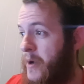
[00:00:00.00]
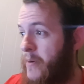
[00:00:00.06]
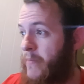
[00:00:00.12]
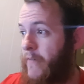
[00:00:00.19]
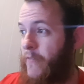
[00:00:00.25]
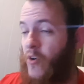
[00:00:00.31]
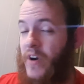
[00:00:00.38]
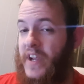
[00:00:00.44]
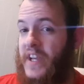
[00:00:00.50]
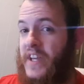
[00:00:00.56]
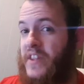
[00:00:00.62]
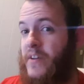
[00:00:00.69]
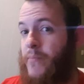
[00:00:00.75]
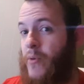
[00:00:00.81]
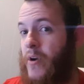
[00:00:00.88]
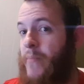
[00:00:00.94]
before I
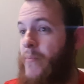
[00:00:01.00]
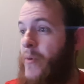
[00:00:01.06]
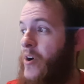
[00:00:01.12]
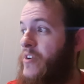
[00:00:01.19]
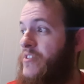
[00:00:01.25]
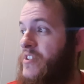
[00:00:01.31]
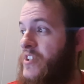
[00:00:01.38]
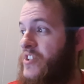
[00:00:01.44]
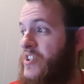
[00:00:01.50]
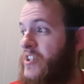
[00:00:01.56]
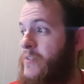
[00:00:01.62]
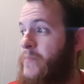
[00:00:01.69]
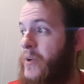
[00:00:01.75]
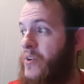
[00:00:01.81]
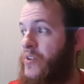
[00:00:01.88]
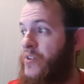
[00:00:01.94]
hit the print postage,
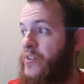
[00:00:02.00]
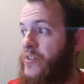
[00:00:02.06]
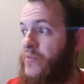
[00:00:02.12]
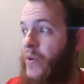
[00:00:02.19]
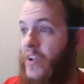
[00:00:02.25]
just because,